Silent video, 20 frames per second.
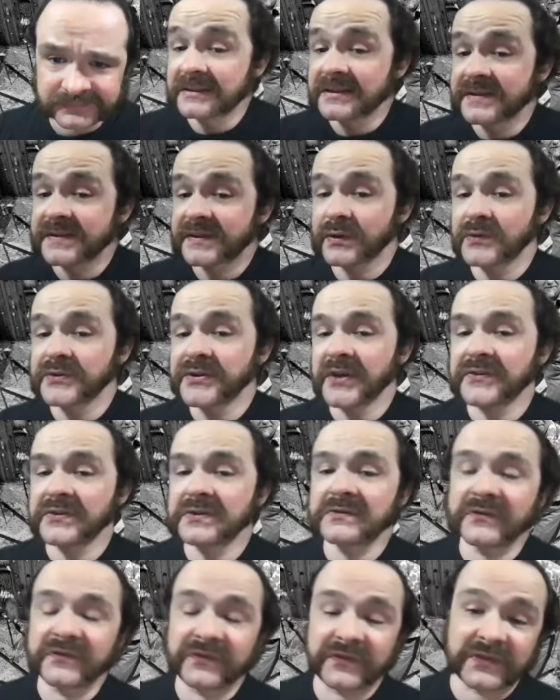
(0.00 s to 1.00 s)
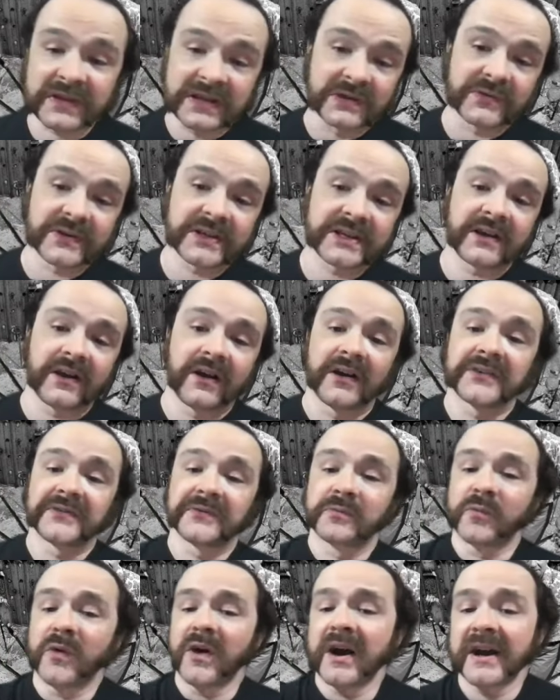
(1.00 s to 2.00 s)
So another theory
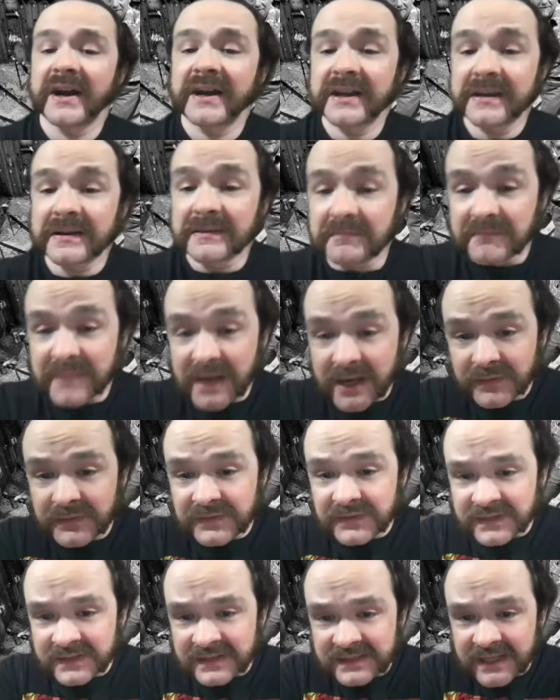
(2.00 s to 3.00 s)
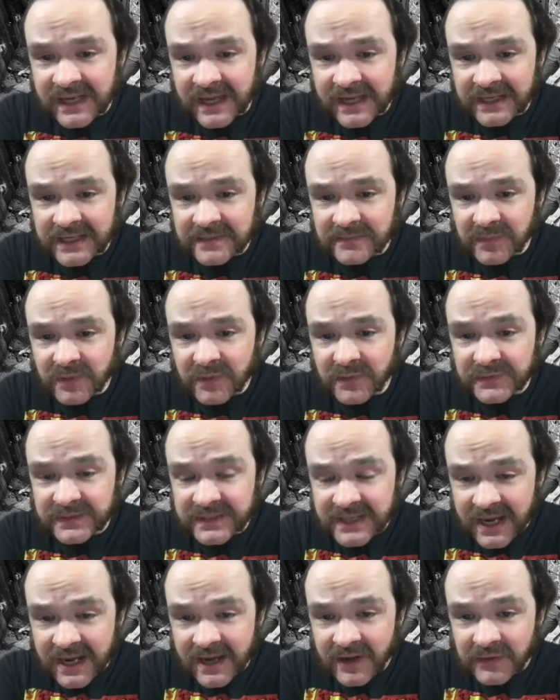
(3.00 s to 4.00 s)
on why mouse society broke
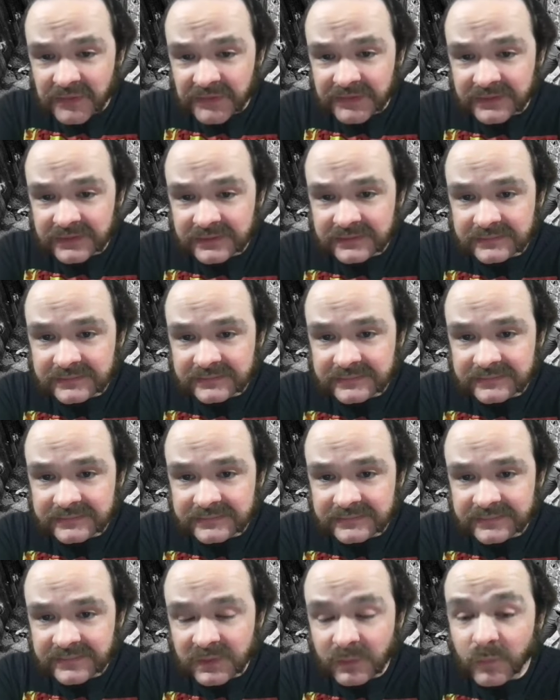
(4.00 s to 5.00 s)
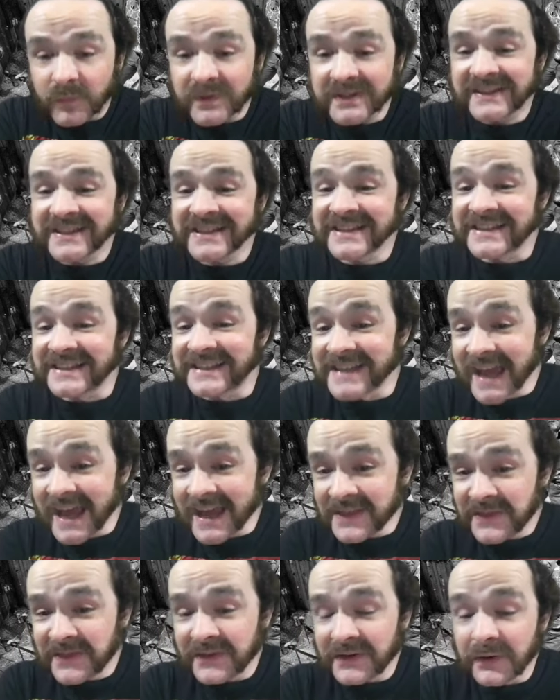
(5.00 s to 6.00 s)
down was the
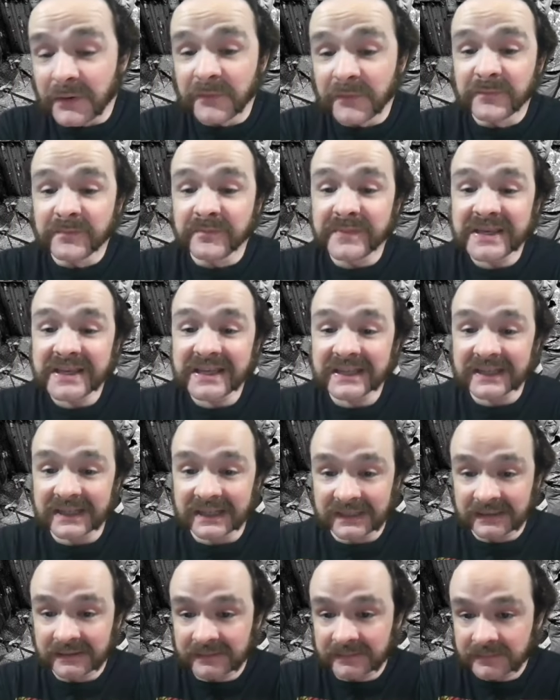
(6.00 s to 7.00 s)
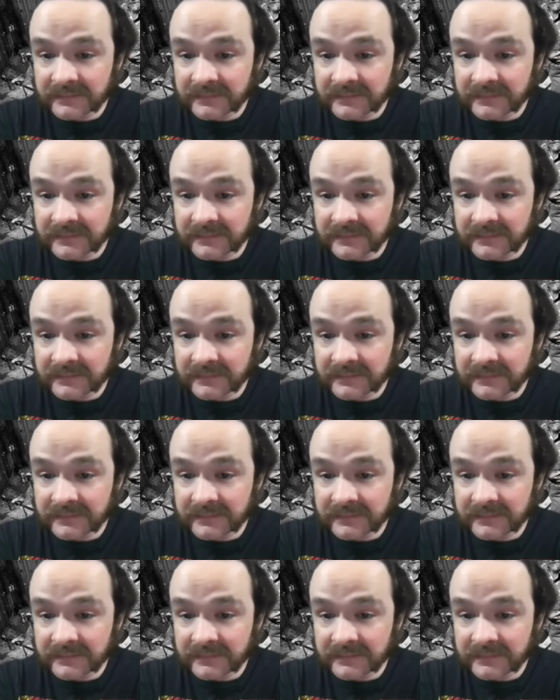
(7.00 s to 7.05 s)
death of meaning.